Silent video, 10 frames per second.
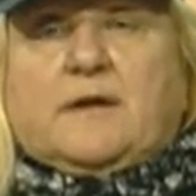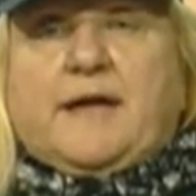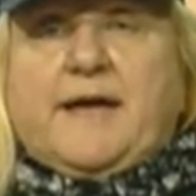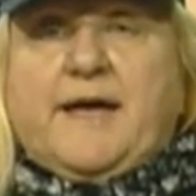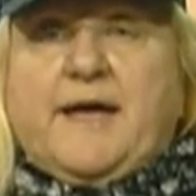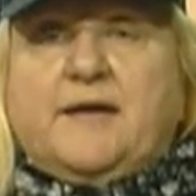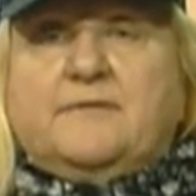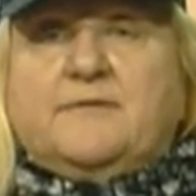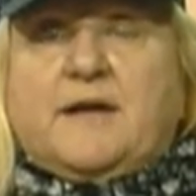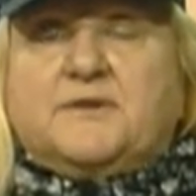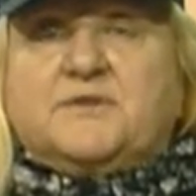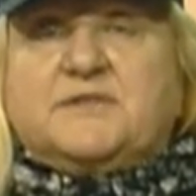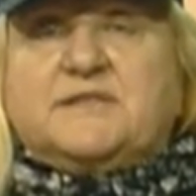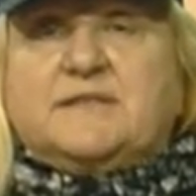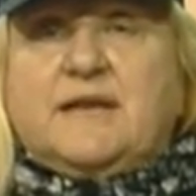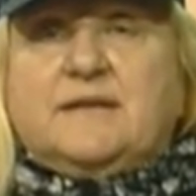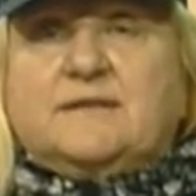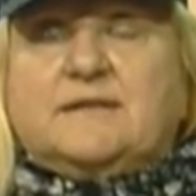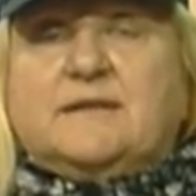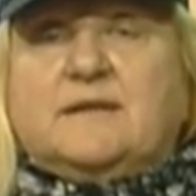have
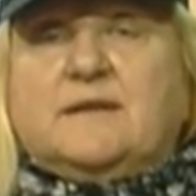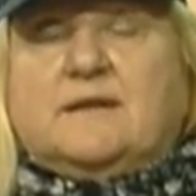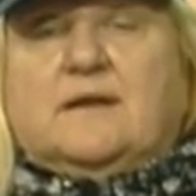understanding